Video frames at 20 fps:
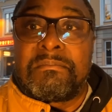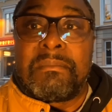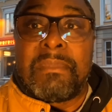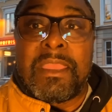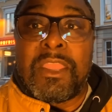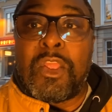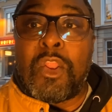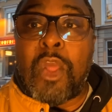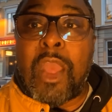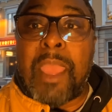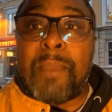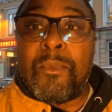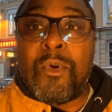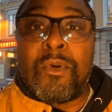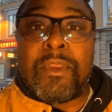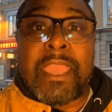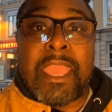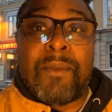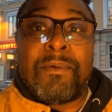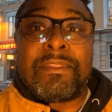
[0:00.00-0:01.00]
you know, I'm
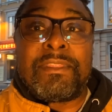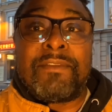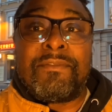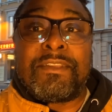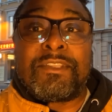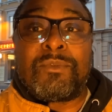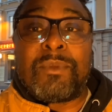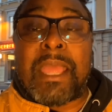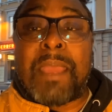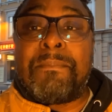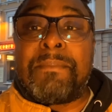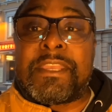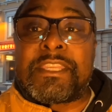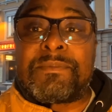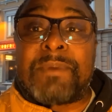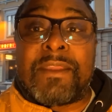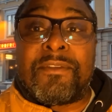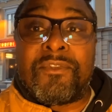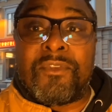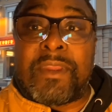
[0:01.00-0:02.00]
okay with living Sweden. I miss
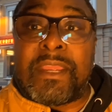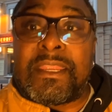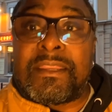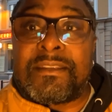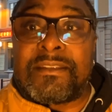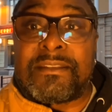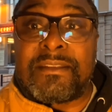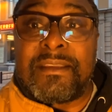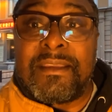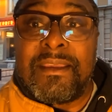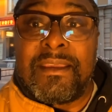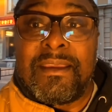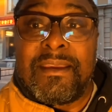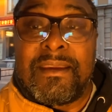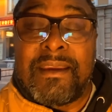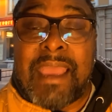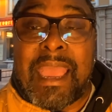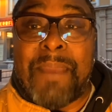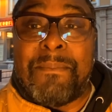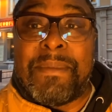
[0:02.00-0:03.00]
my friends.
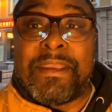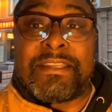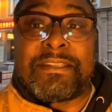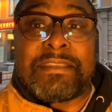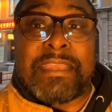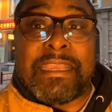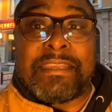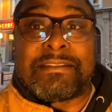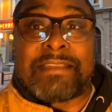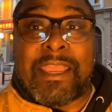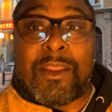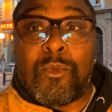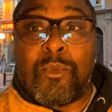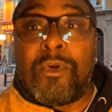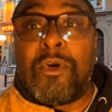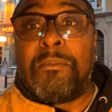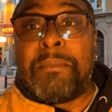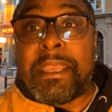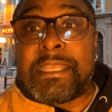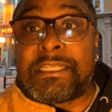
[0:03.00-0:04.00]
I miss things like
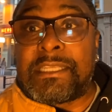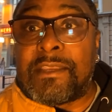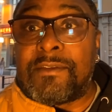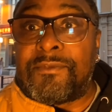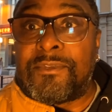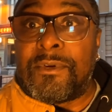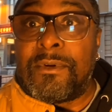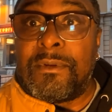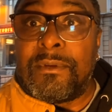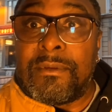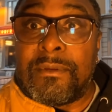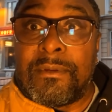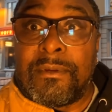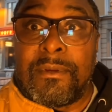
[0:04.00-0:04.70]
real Mexican food.